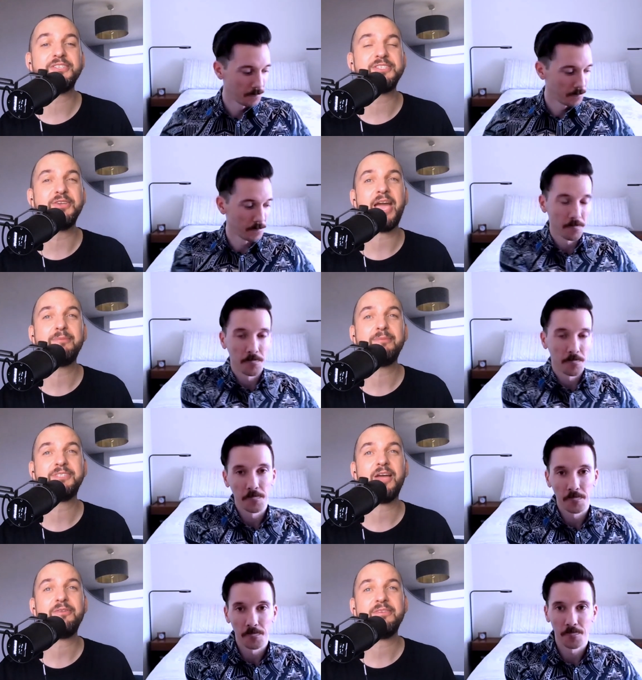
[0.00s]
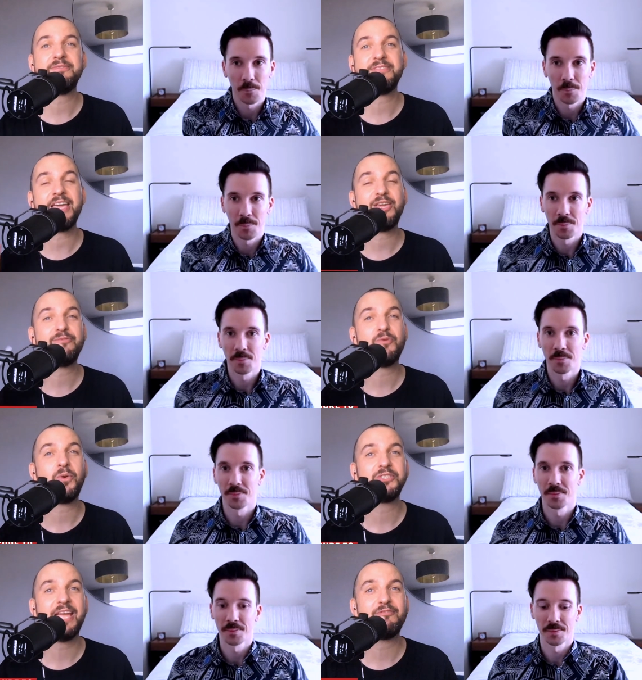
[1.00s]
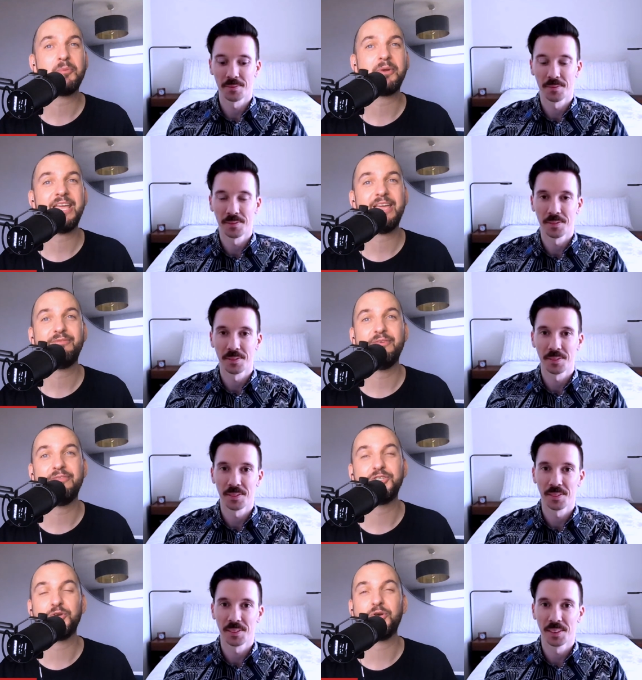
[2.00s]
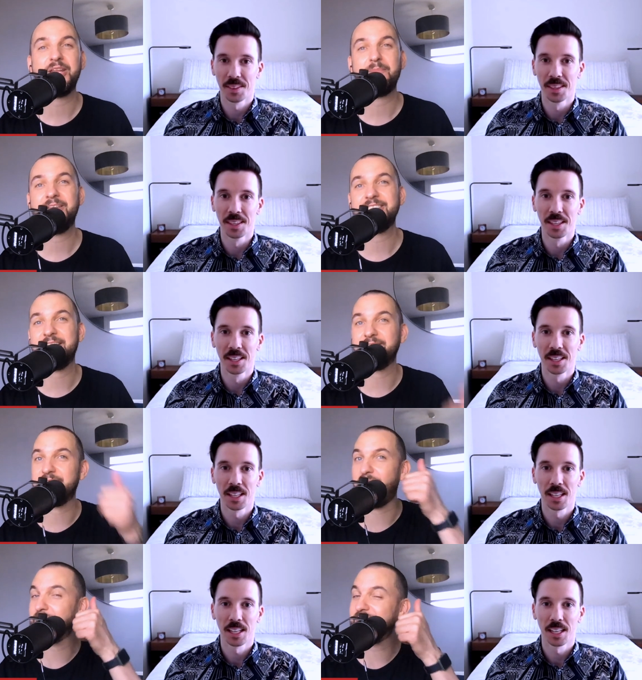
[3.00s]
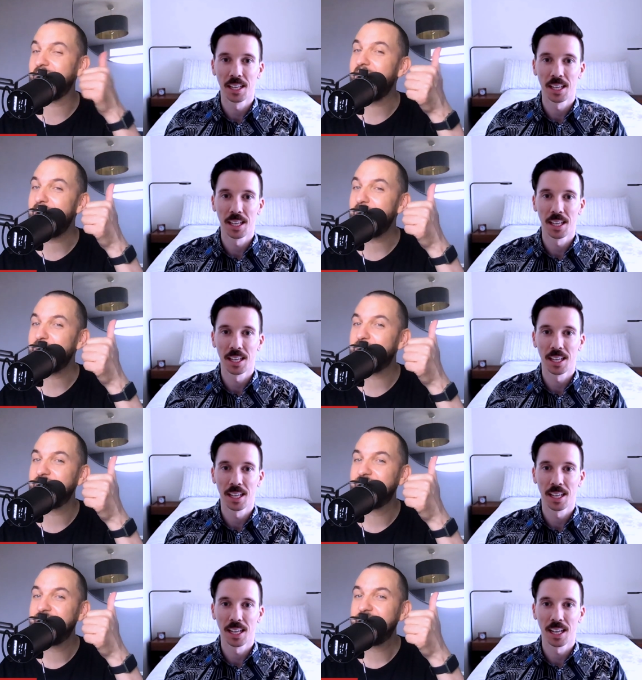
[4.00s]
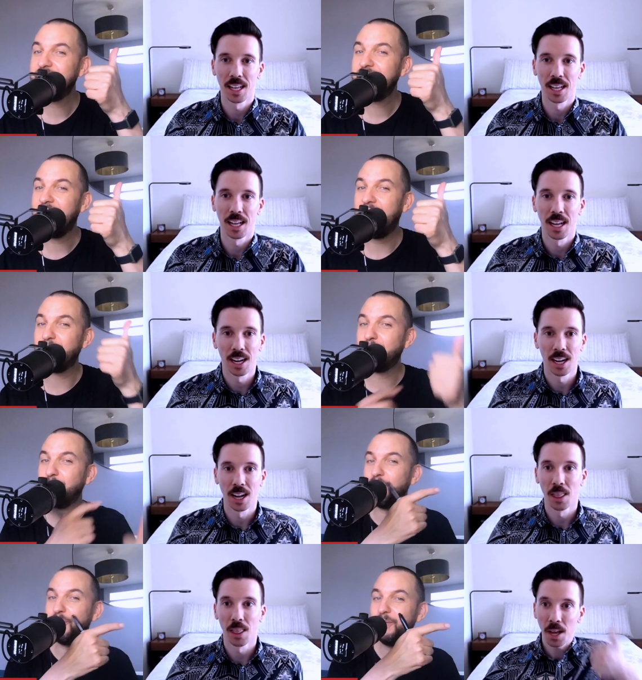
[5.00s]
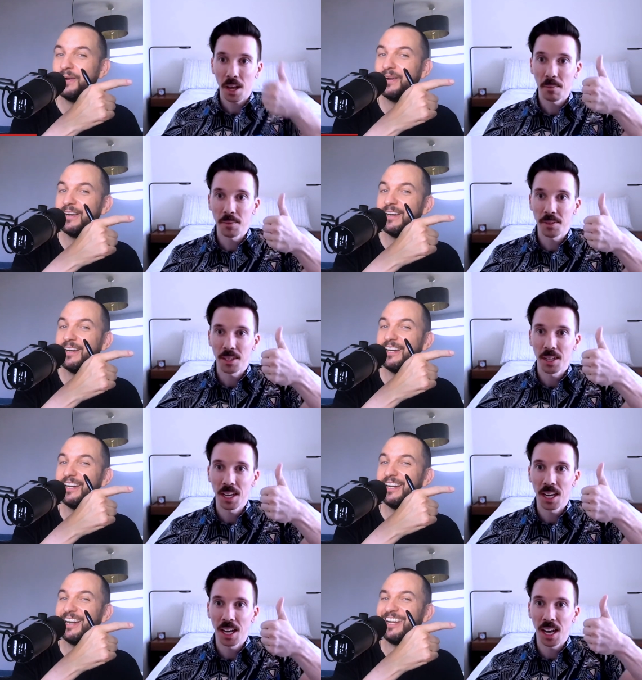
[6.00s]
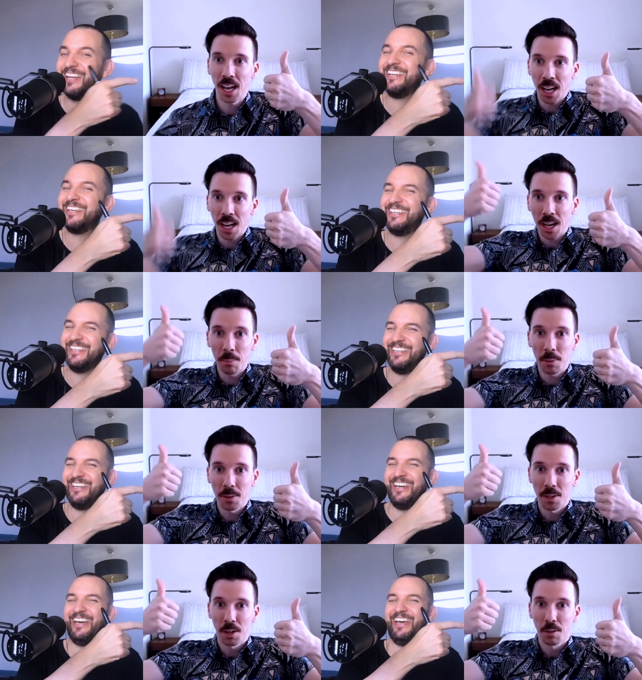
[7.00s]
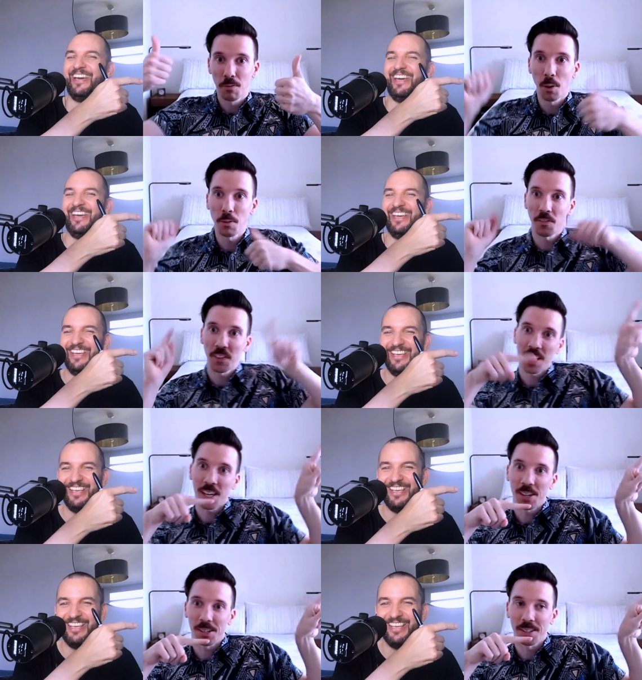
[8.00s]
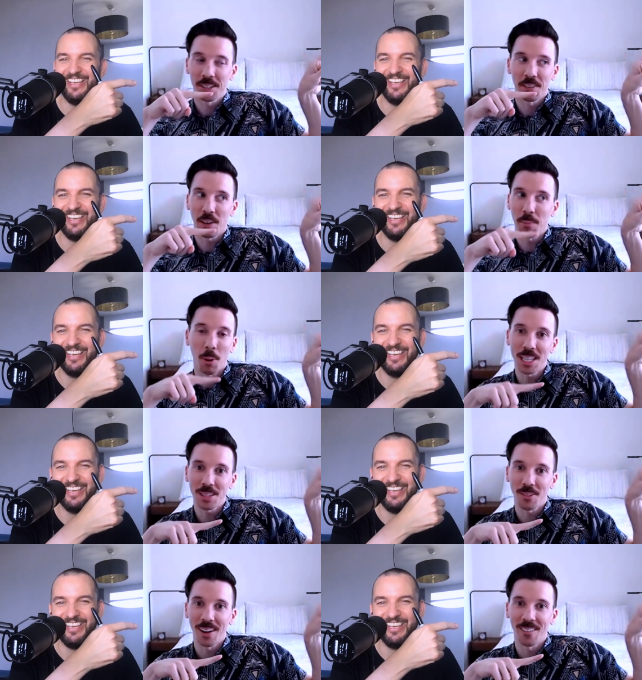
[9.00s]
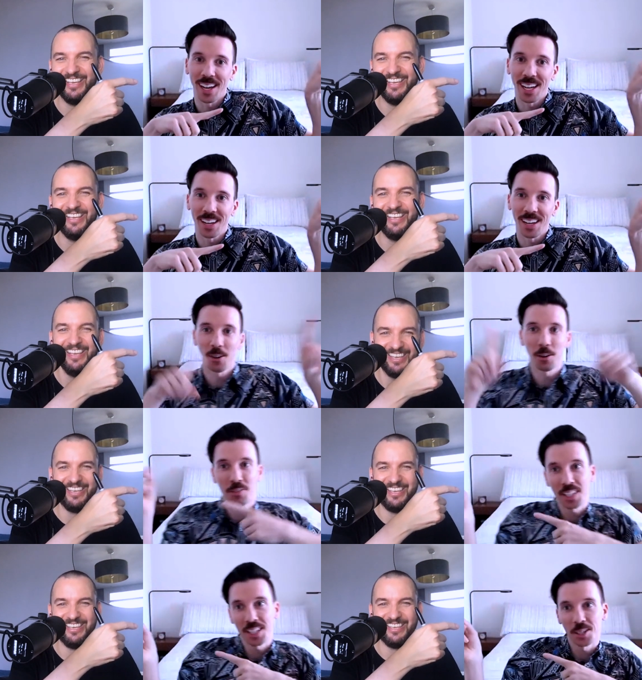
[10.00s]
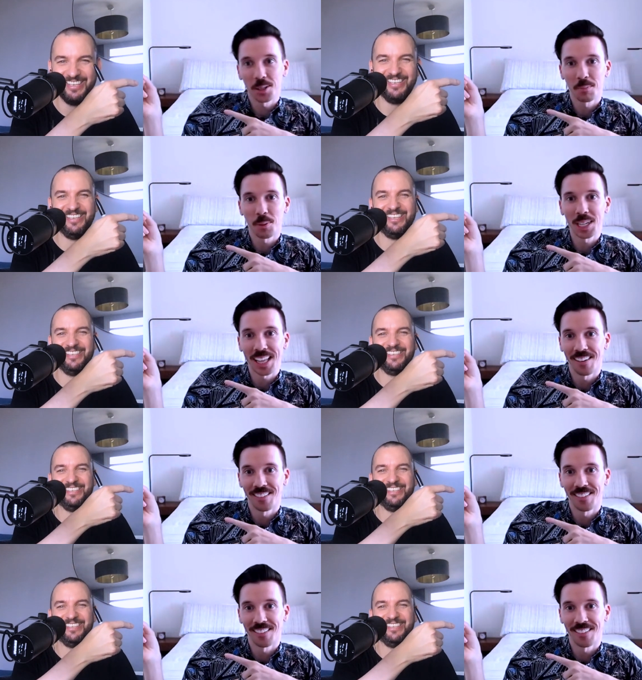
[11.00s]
Speaker 1: to this new game show. Thank you for watching, everybody. If you've enjoyed it, please give us a thumbs up. And Paul.
Speaker 2: Thumbs up. Or Phil, if I'm pointing the right way. Or Phil, pointing that